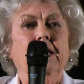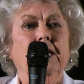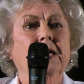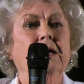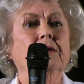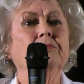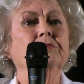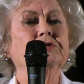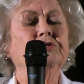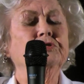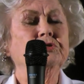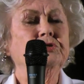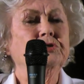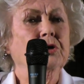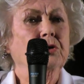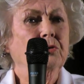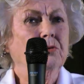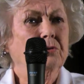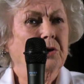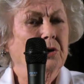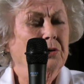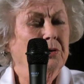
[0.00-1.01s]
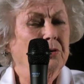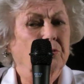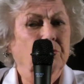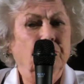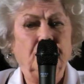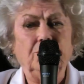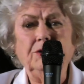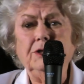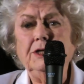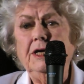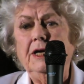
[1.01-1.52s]
it was so
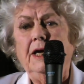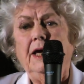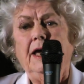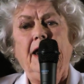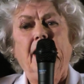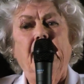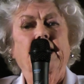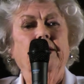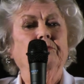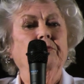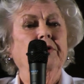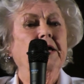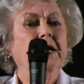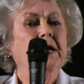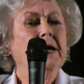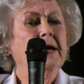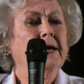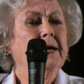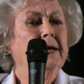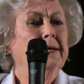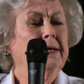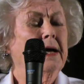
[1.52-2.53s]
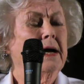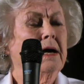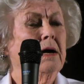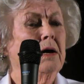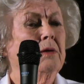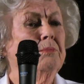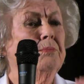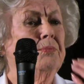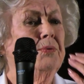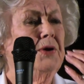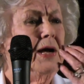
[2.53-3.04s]
cold, and we had
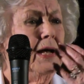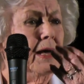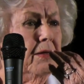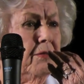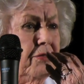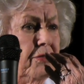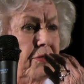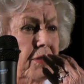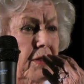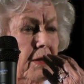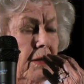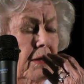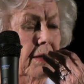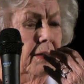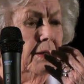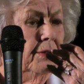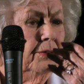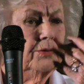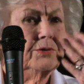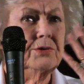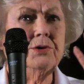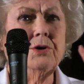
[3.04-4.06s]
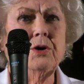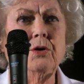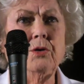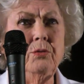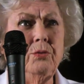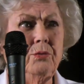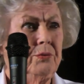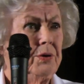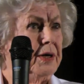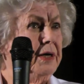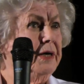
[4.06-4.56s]
our breath. You
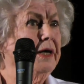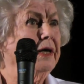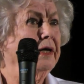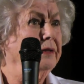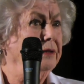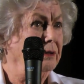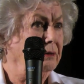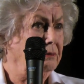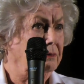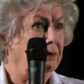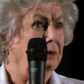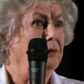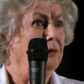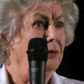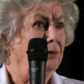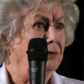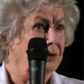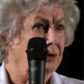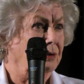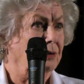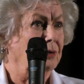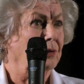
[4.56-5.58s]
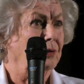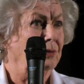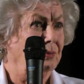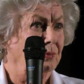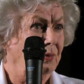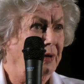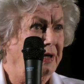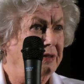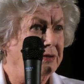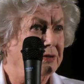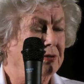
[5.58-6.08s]
know, in the cold,
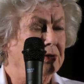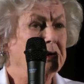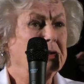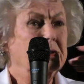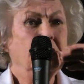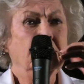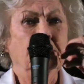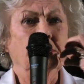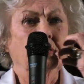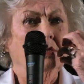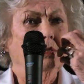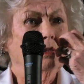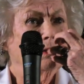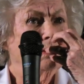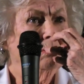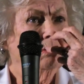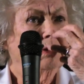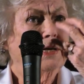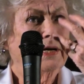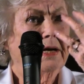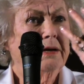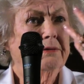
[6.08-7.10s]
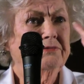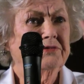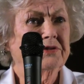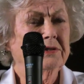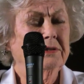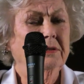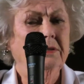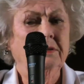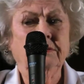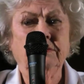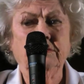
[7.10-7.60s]
cold weather, you have
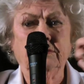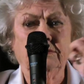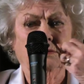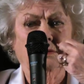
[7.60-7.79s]
the